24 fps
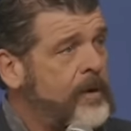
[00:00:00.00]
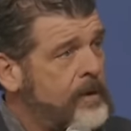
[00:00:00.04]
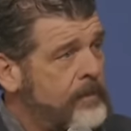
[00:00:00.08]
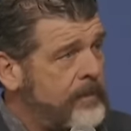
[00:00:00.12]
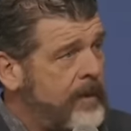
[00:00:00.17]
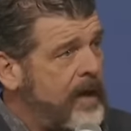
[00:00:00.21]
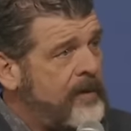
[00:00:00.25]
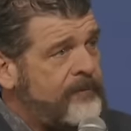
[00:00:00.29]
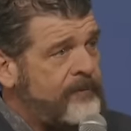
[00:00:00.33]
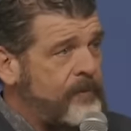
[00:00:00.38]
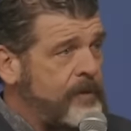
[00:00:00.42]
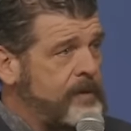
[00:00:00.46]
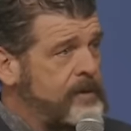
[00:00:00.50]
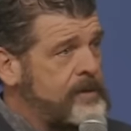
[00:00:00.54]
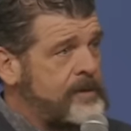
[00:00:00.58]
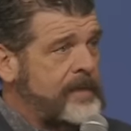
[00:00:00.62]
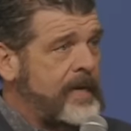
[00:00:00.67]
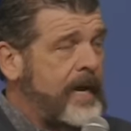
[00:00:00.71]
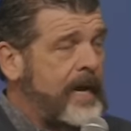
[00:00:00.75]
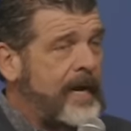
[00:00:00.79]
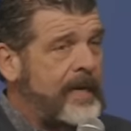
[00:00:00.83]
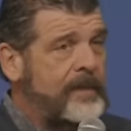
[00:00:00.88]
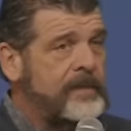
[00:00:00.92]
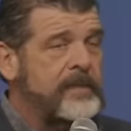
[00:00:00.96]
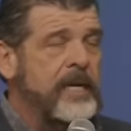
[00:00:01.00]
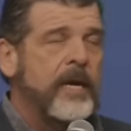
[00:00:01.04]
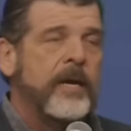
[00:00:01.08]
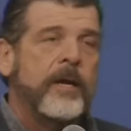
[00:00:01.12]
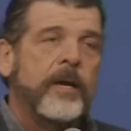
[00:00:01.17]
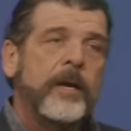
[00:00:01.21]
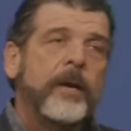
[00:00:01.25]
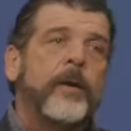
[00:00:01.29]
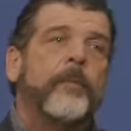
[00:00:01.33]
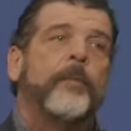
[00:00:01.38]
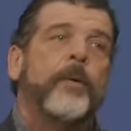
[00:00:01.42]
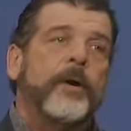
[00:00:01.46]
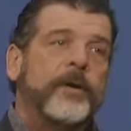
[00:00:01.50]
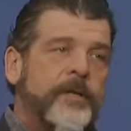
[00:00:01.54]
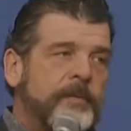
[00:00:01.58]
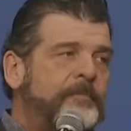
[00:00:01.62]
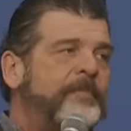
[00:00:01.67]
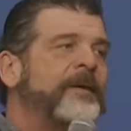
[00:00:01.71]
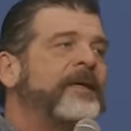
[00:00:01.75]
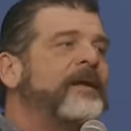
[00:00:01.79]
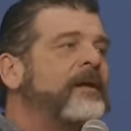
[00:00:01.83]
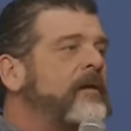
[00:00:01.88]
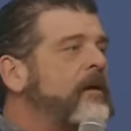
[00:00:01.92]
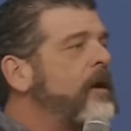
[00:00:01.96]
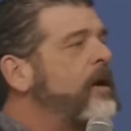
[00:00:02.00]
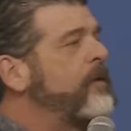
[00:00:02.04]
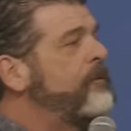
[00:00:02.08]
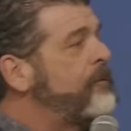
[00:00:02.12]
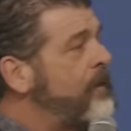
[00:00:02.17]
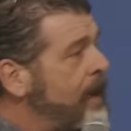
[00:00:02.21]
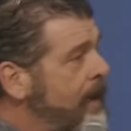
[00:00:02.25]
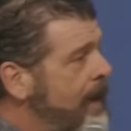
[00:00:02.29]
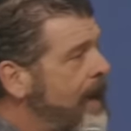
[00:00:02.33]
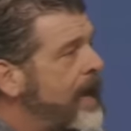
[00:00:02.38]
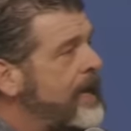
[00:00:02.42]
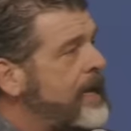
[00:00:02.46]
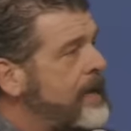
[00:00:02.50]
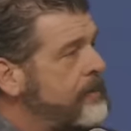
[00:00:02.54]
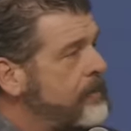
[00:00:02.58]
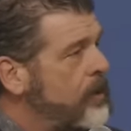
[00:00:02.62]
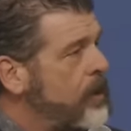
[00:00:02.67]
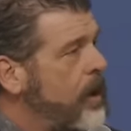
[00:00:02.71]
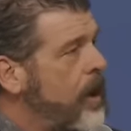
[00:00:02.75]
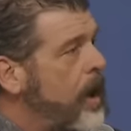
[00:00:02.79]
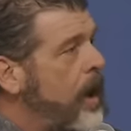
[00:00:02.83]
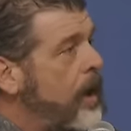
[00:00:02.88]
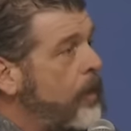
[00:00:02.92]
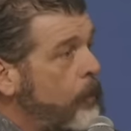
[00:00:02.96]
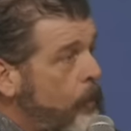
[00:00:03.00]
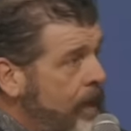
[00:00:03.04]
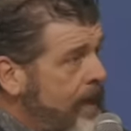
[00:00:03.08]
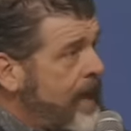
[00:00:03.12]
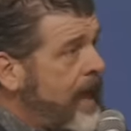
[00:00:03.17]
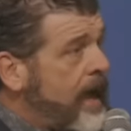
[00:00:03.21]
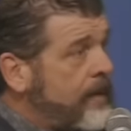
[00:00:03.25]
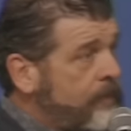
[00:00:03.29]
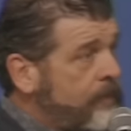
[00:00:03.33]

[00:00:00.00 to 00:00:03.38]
of my friends dies, well, depending on if I like him or not, we have